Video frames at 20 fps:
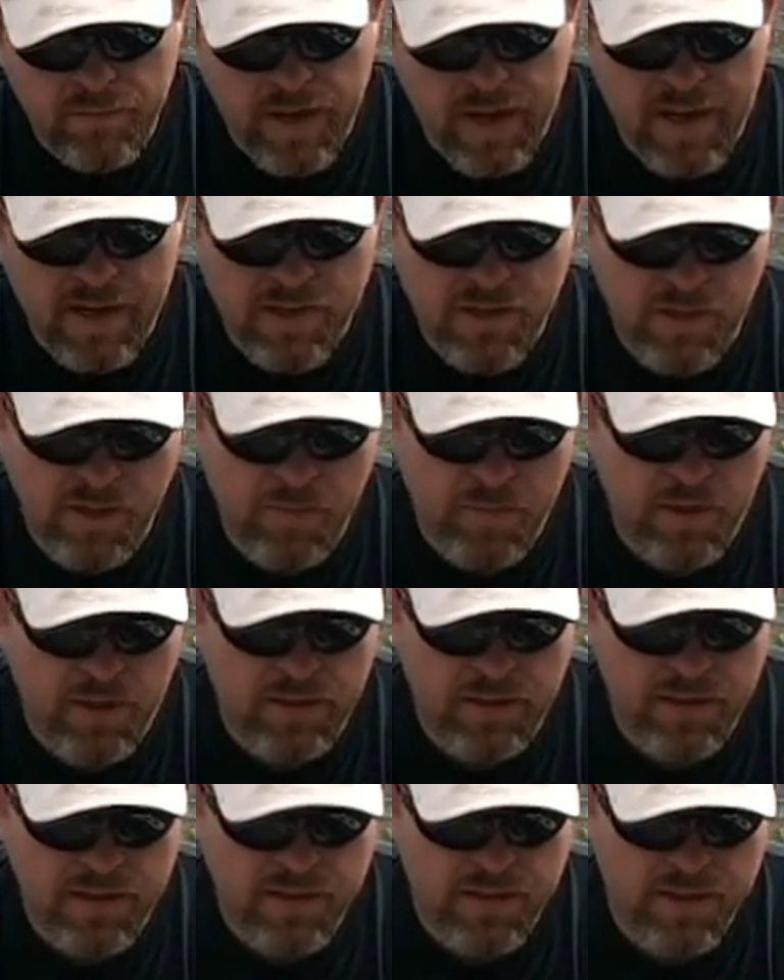actually
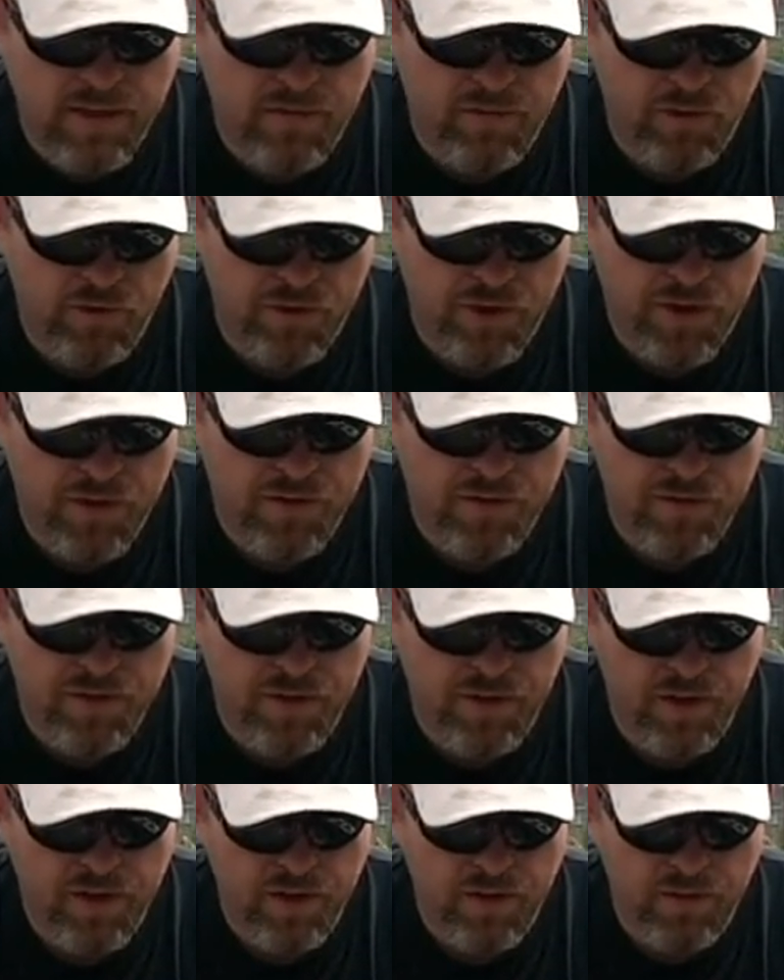bought these several years
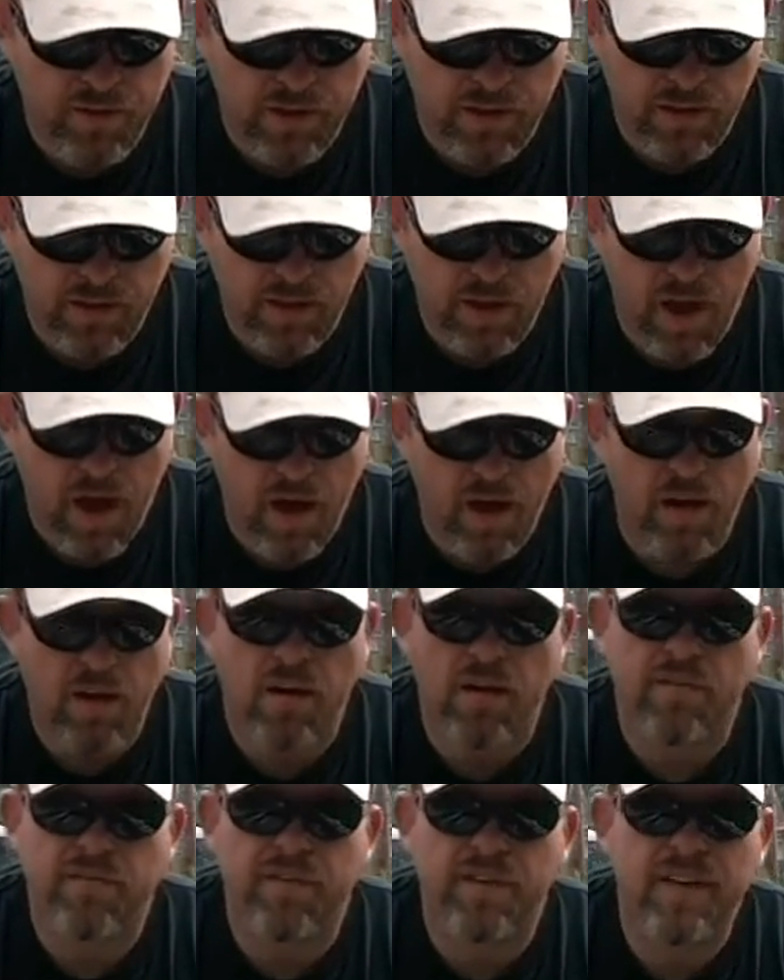ago in a lot
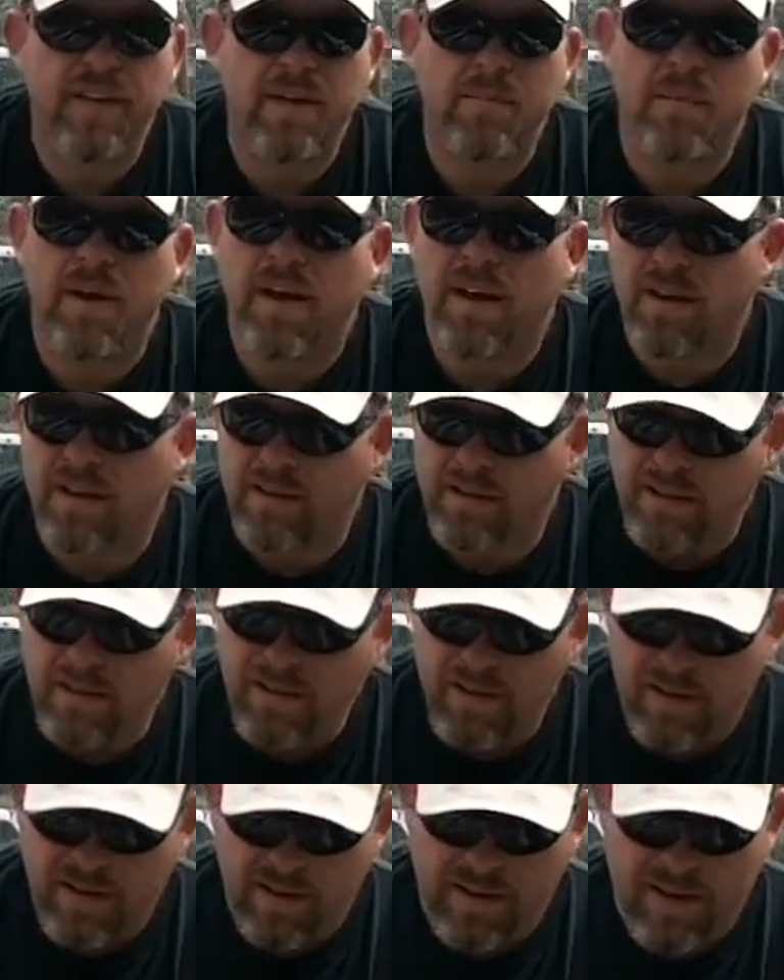off of eBay.
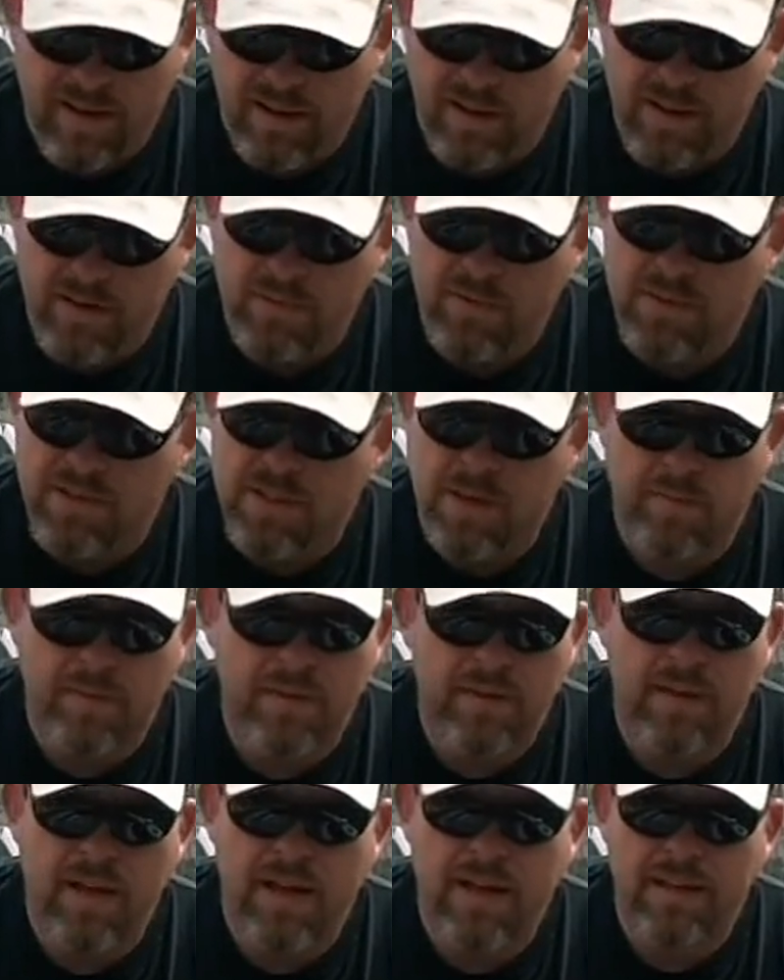I think it was
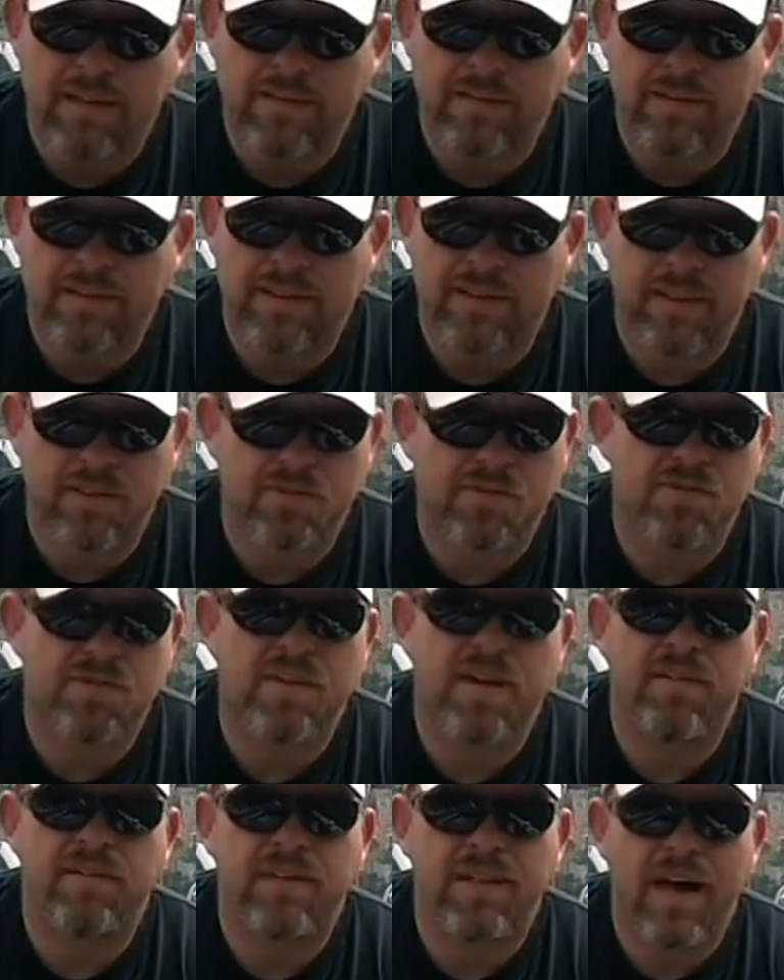something like $6 or
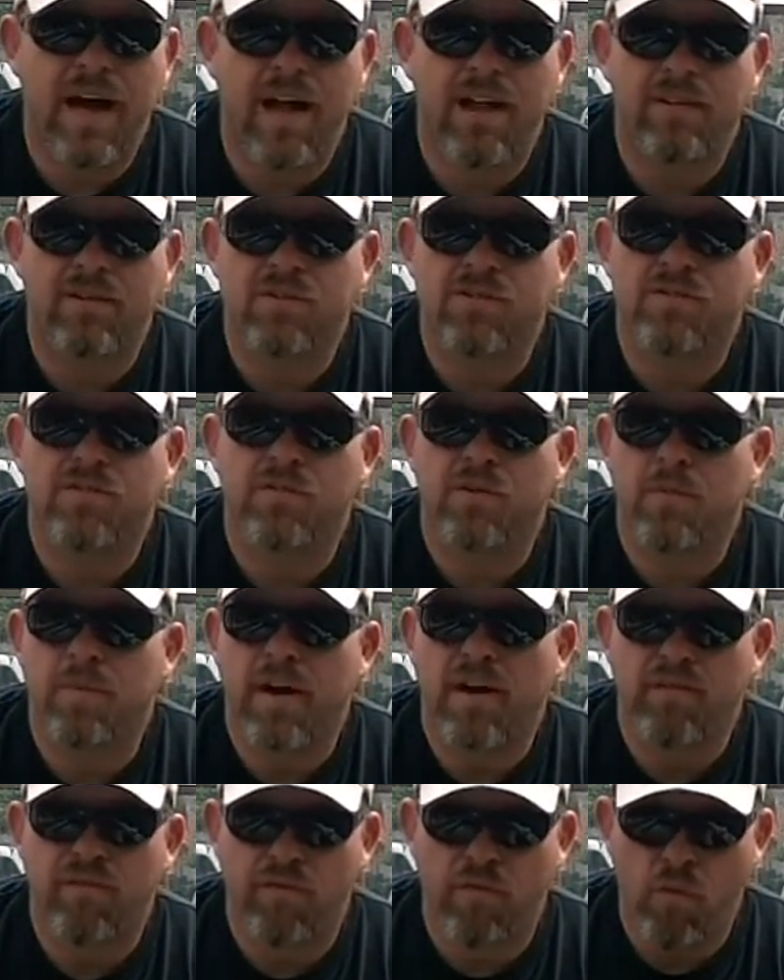$7 for
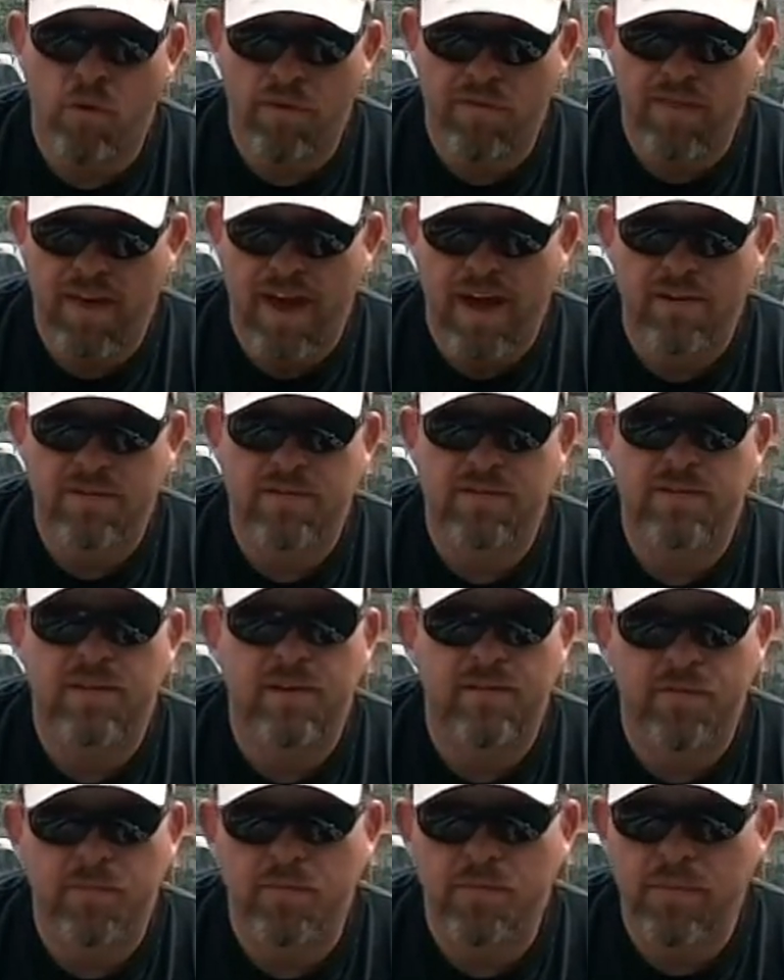about 4,000
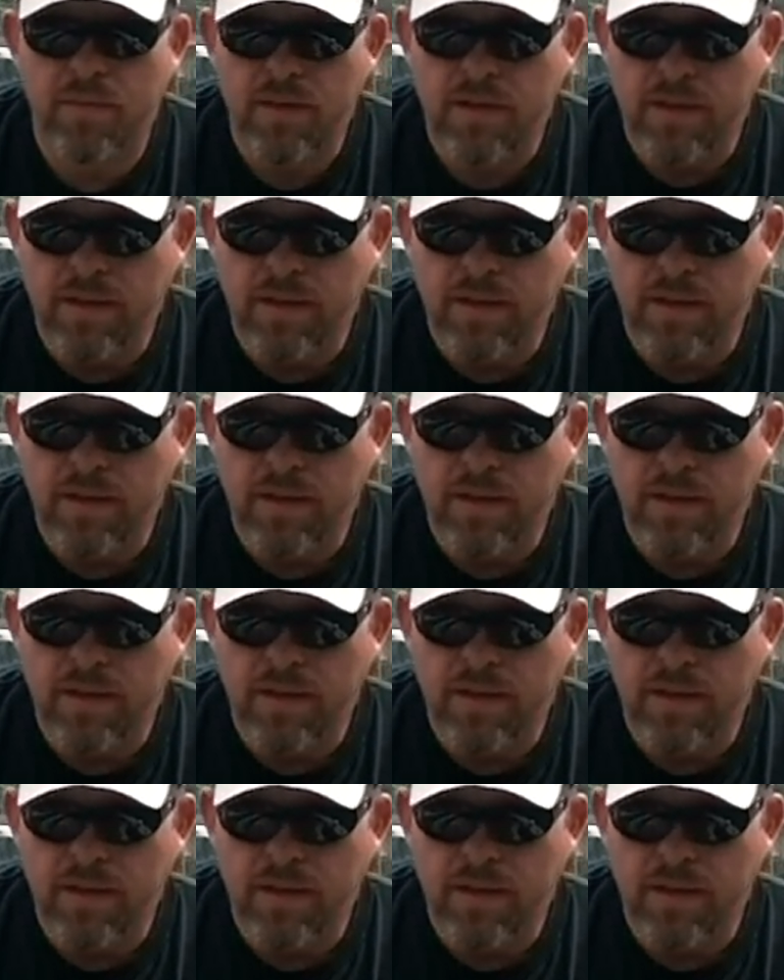of them.